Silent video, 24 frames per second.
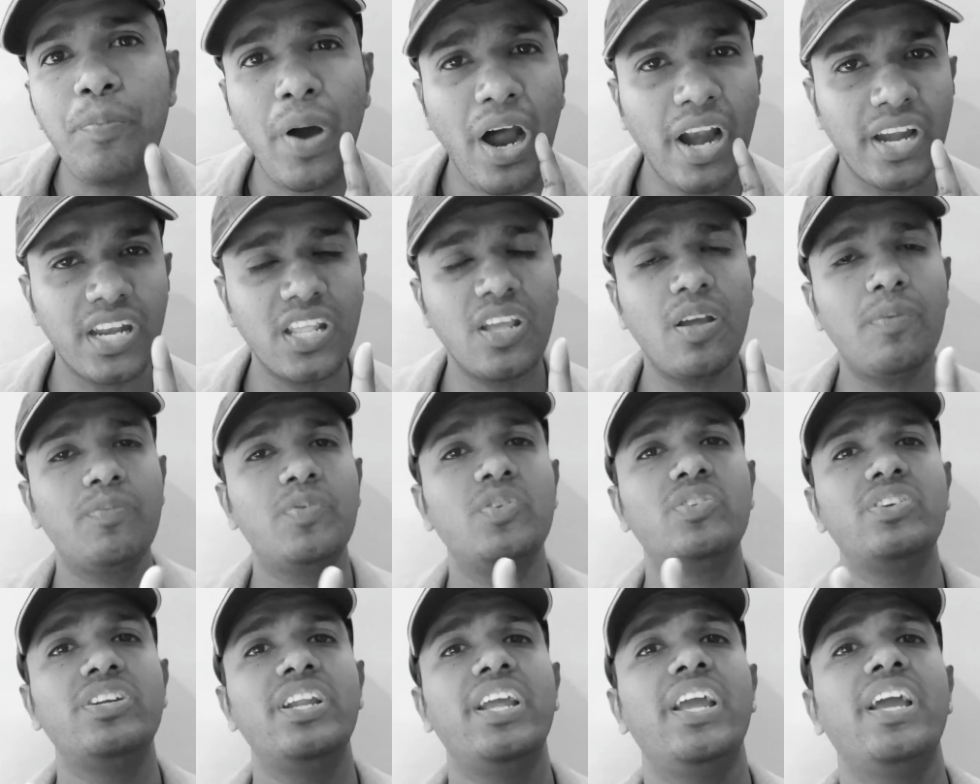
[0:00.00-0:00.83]
but you
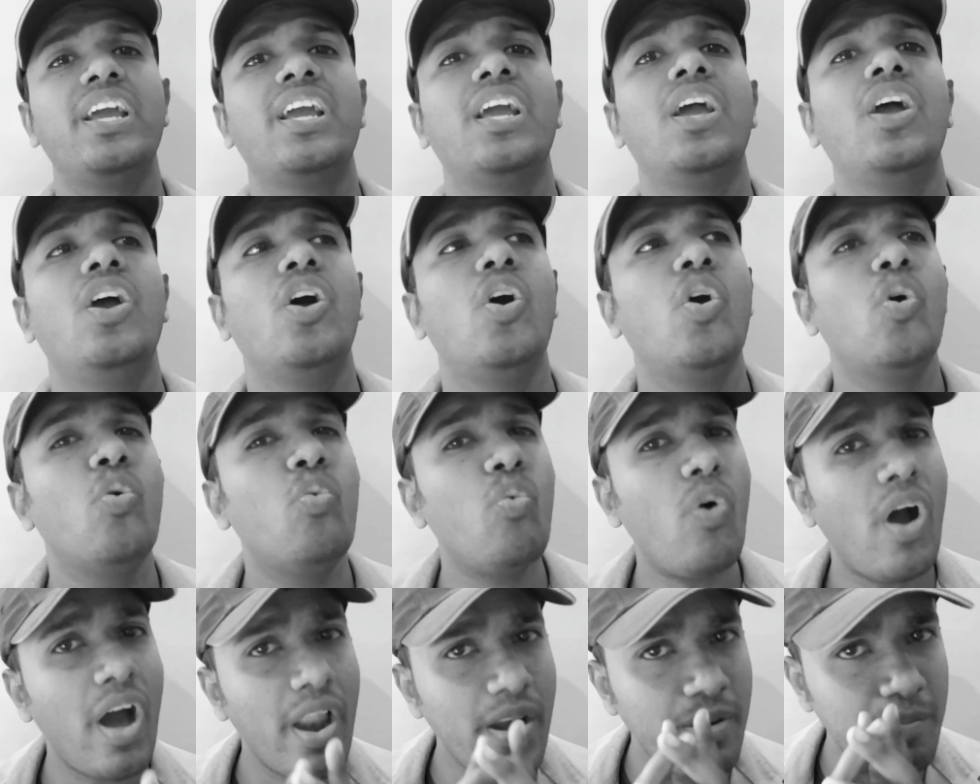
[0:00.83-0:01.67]
have to take
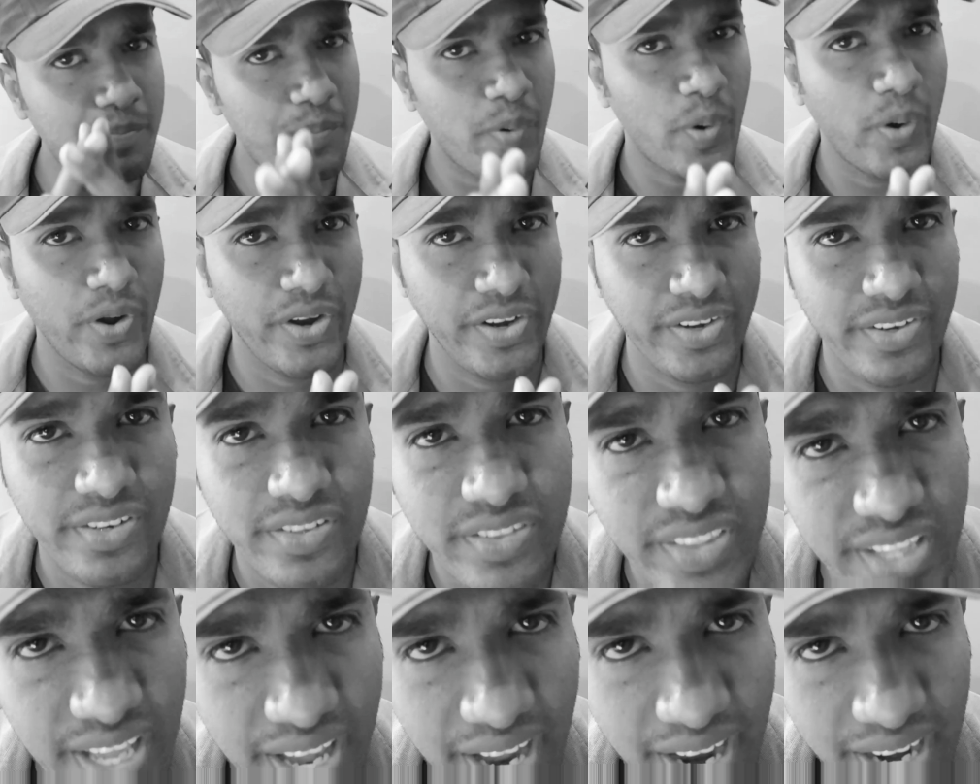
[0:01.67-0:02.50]
one
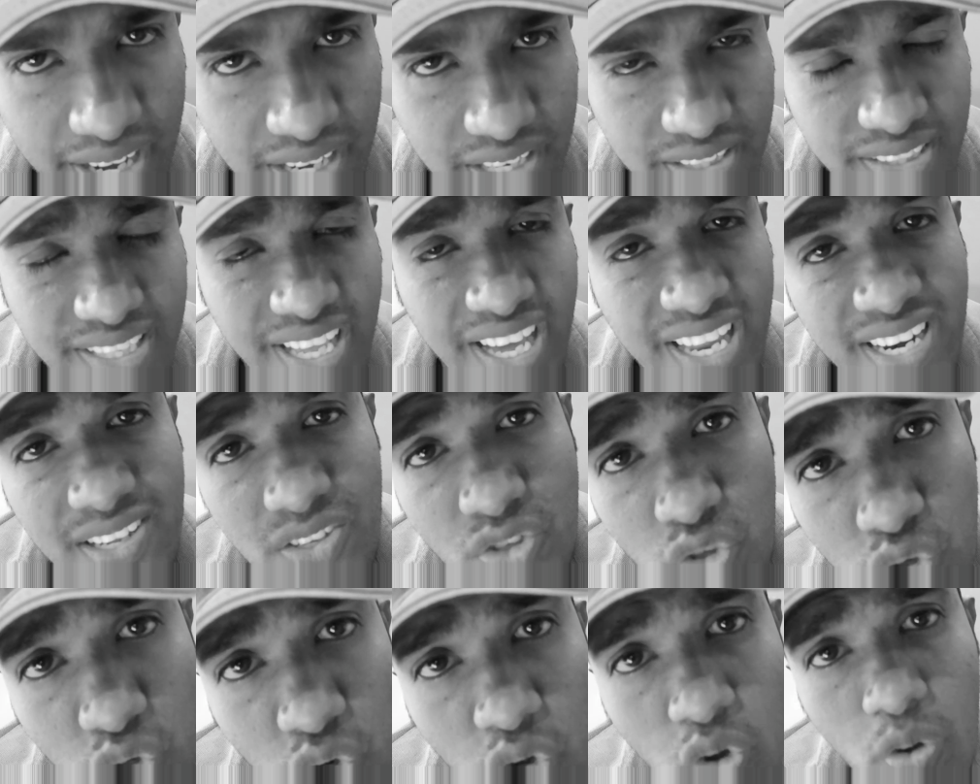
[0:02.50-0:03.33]
point that there
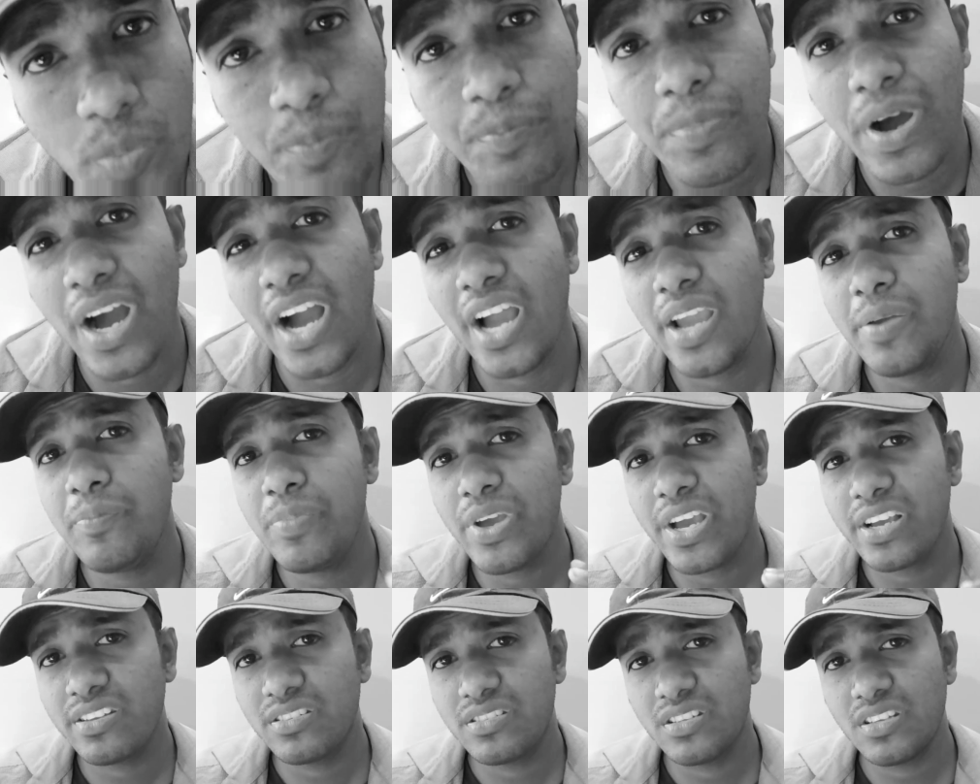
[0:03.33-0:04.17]
is no
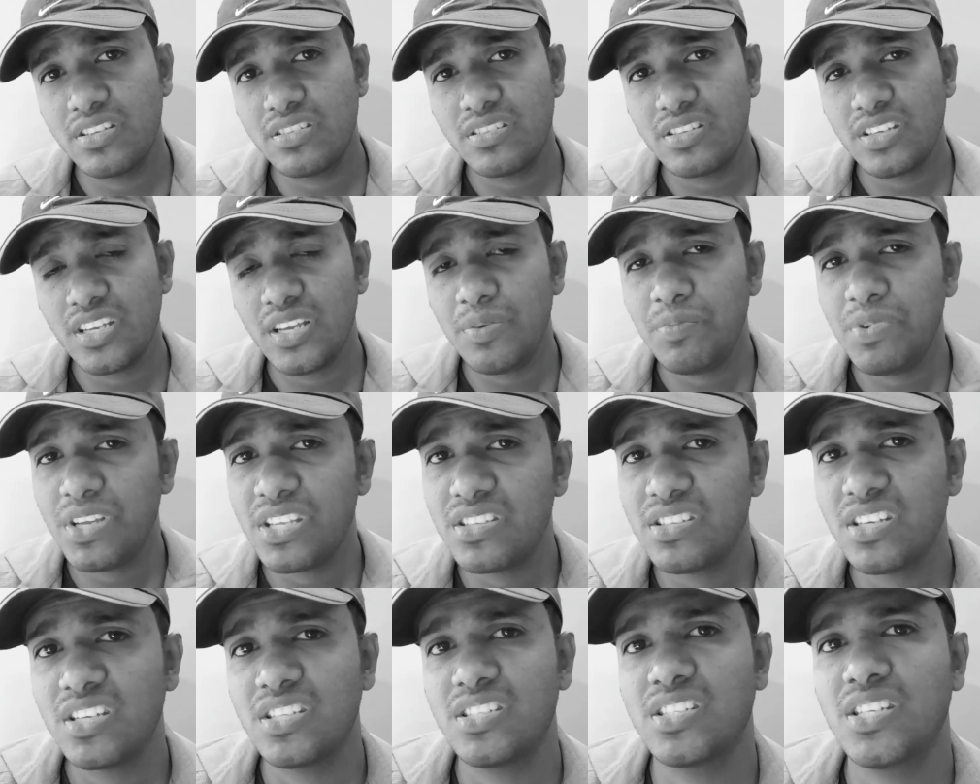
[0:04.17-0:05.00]
5 axis
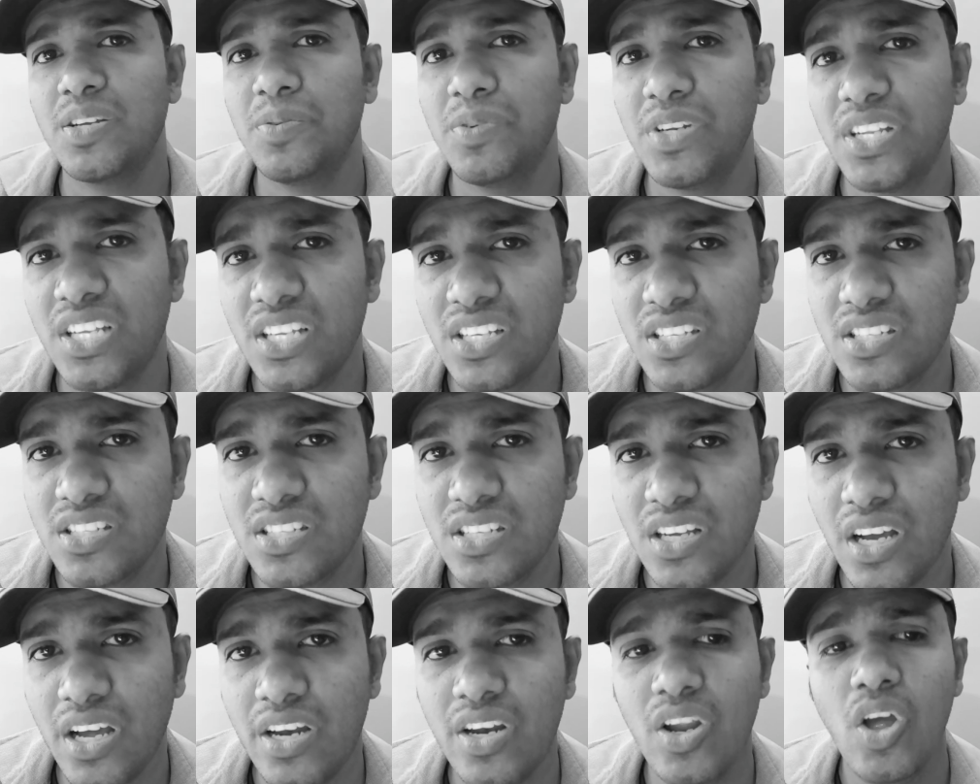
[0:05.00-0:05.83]
image
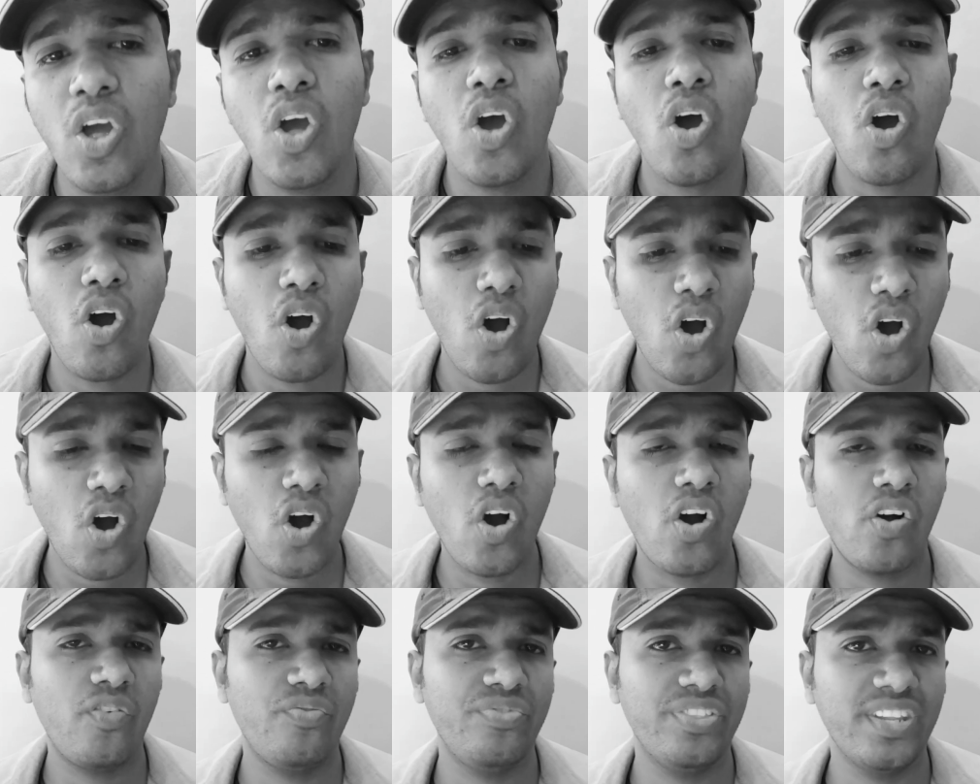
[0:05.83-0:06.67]
stabilization
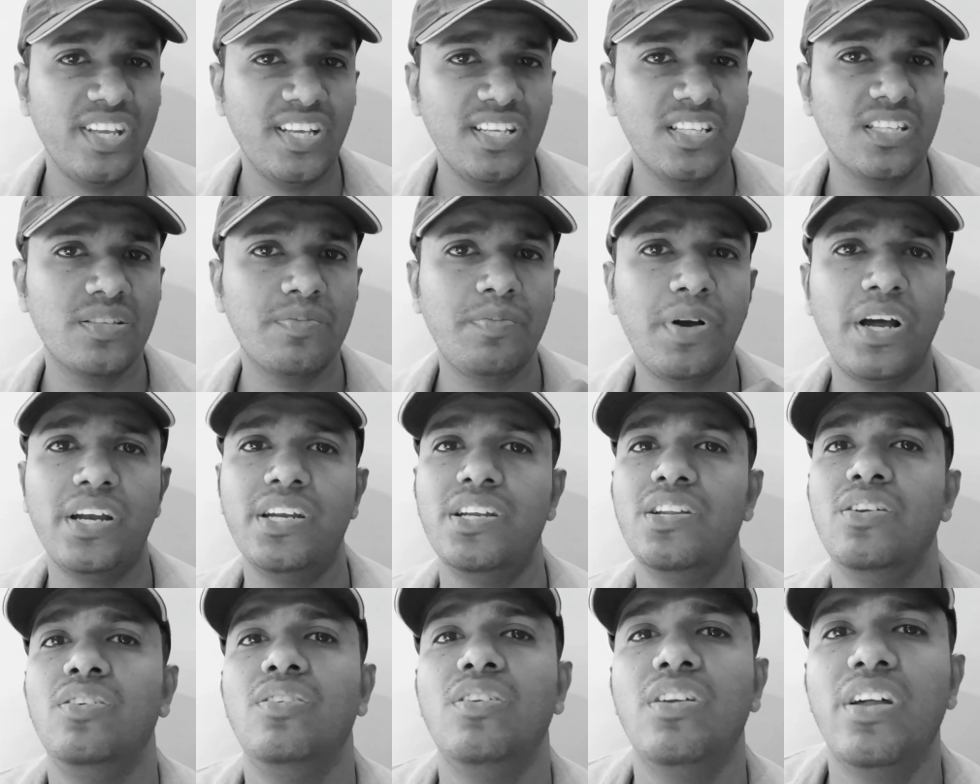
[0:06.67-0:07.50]
on this
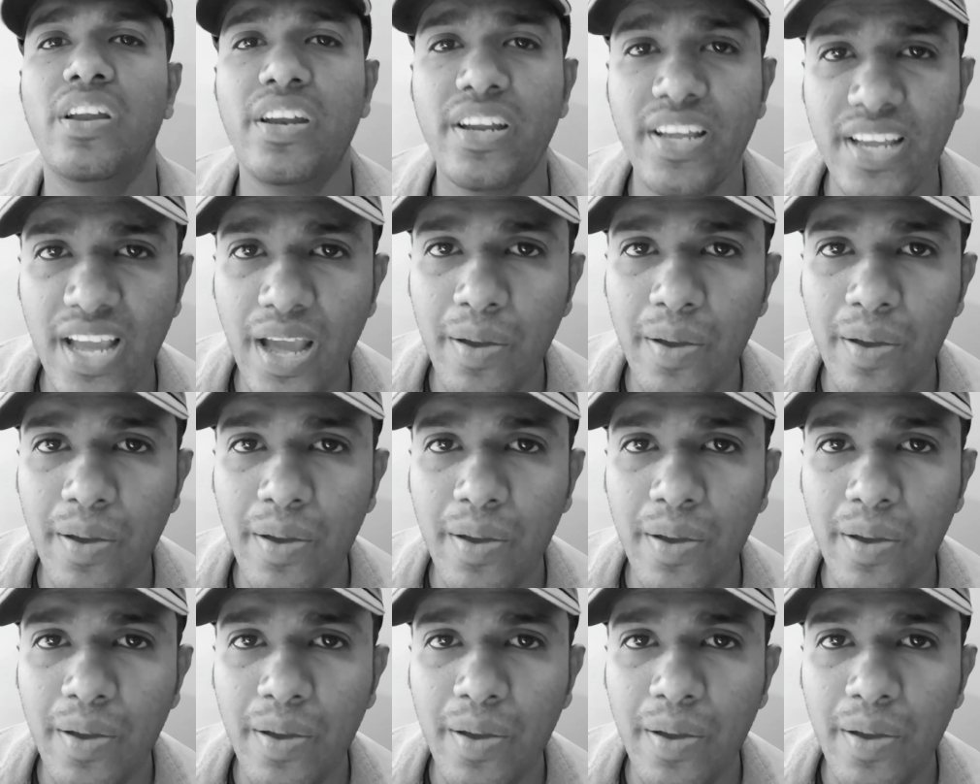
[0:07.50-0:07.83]
particular